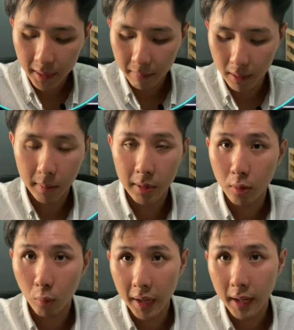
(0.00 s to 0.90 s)
minimum
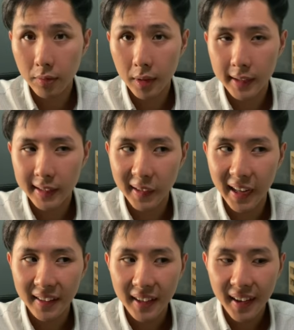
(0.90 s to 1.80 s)
to 100, so
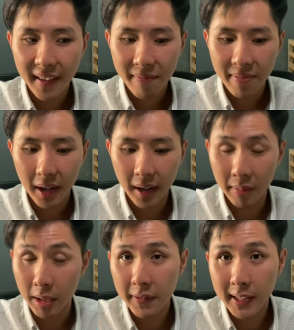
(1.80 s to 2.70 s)
that
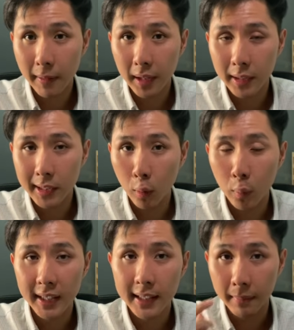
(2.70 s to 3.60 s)
the first value is
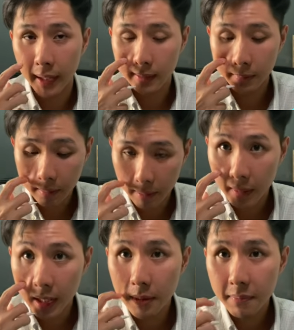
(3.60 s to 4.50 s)
always the maximum and
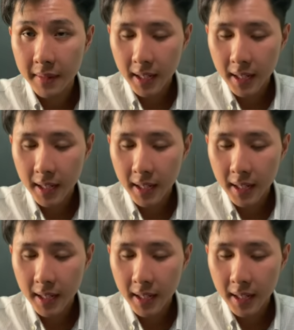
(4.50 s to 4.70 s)
minimum.